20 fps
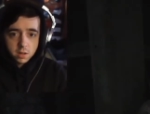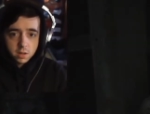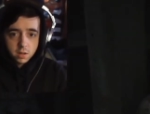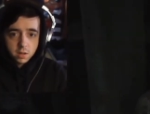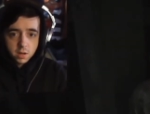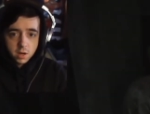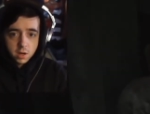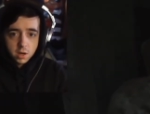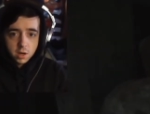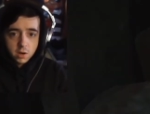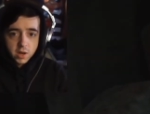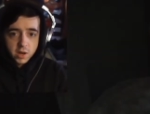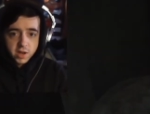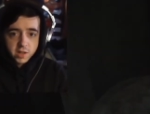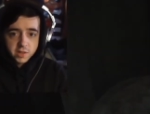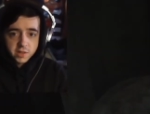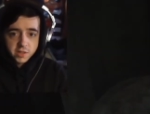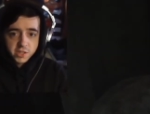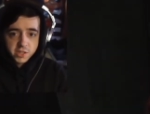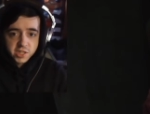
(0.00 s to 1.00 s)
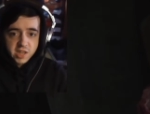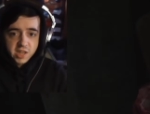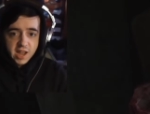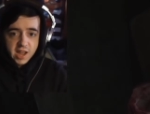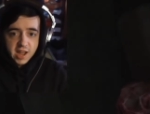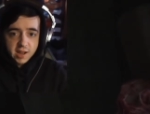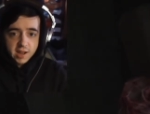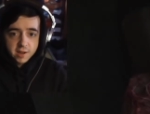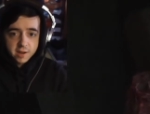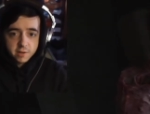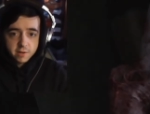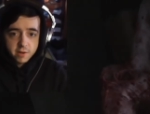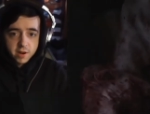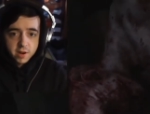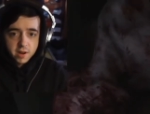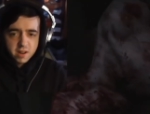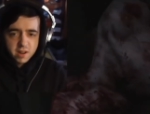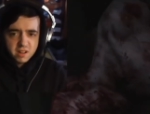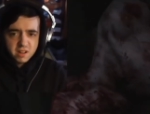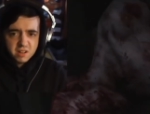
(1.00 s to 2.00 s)
Oh, I need the sack, don't
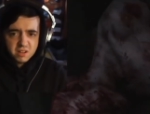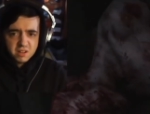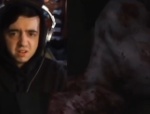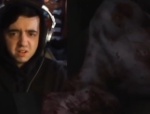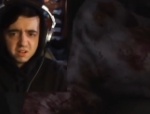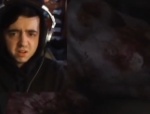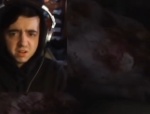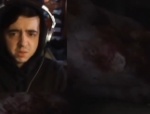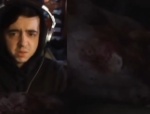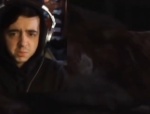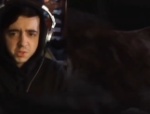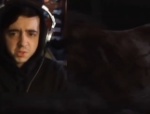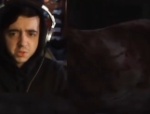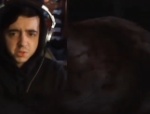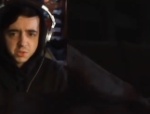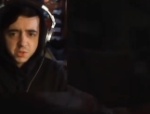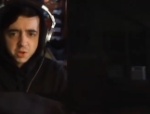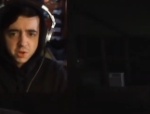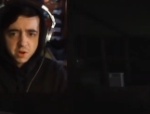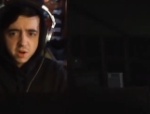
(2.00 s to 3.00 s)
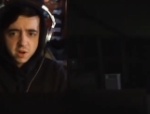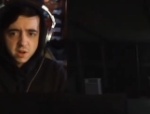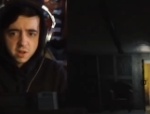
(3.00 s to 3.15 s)
I? Oh, I'm so sorry.